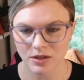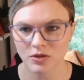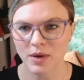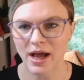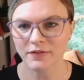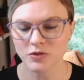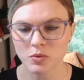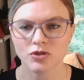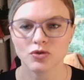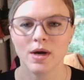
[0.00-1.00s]
you have to
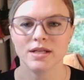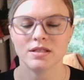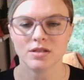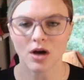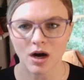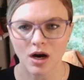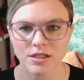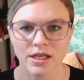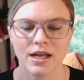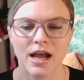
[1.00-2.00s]
work twice as hard
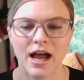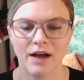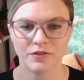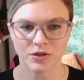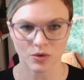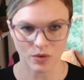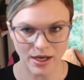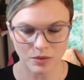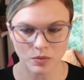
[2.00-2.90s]
to get half the credit,